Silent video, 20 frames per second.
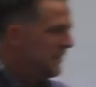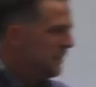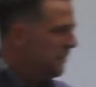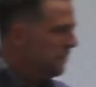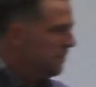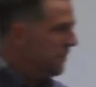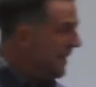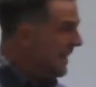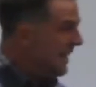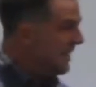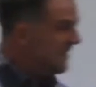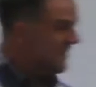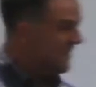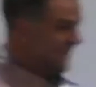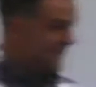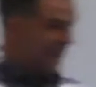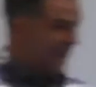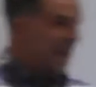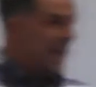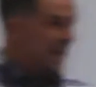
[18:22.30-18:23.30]
being
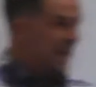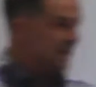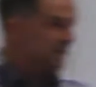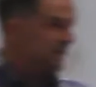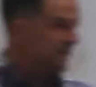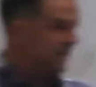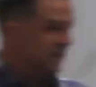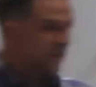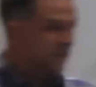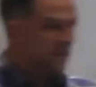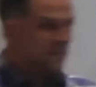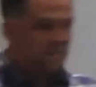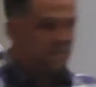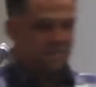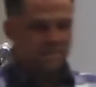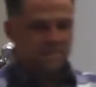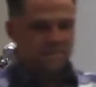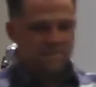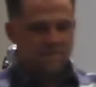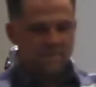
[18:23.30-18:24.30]
saved
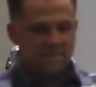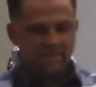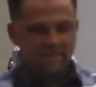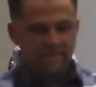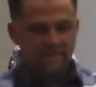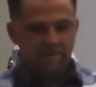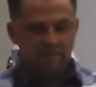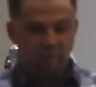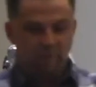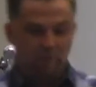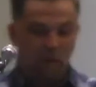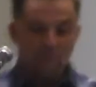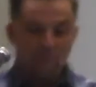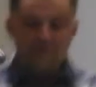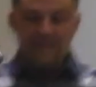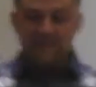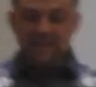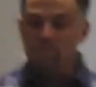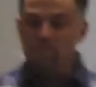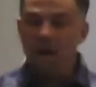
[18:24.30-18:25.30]
from
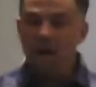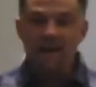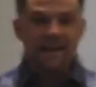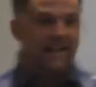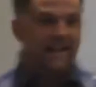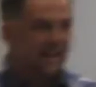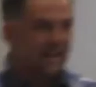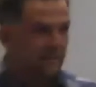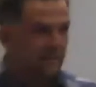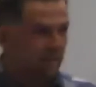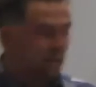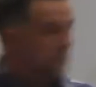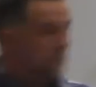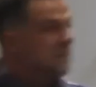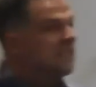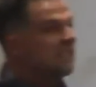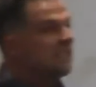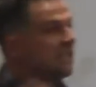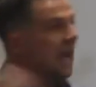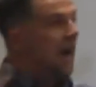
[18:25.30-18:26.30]
his money, from
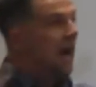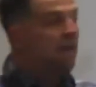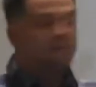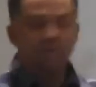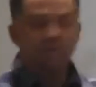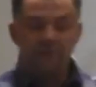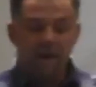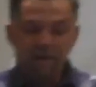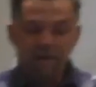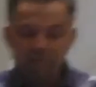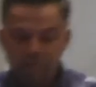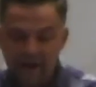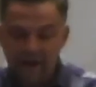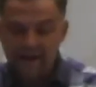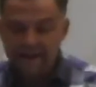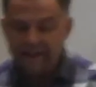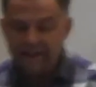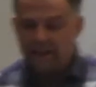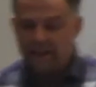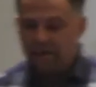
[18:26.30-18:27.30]
his love of
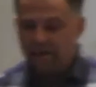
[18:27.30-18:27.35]
money,